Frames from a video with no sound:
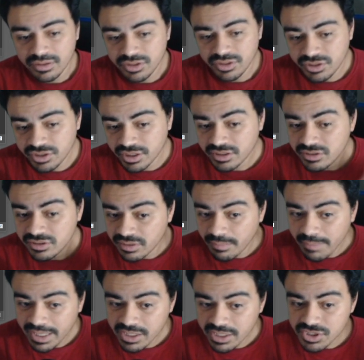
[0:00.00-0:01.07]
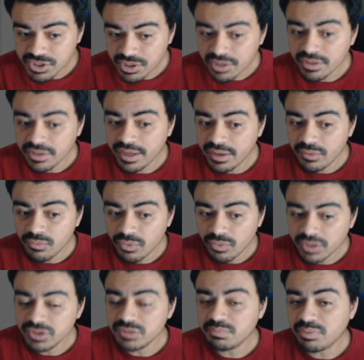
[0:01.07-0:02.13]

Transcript: just to make sure that it runs